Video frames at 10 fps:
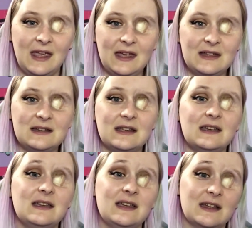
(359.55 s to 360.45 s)
And
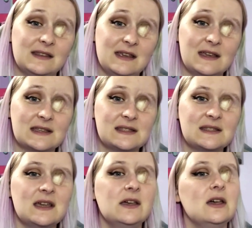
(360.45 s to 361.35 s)
get
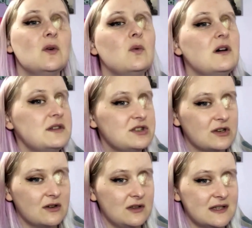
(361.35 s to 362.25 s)
this, while the
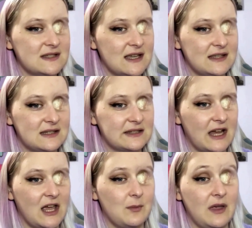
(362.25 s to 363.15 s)
journalists at the
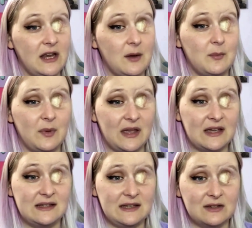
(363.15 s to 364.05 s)
time made a
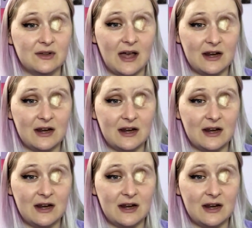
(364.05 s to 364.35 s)
big deal out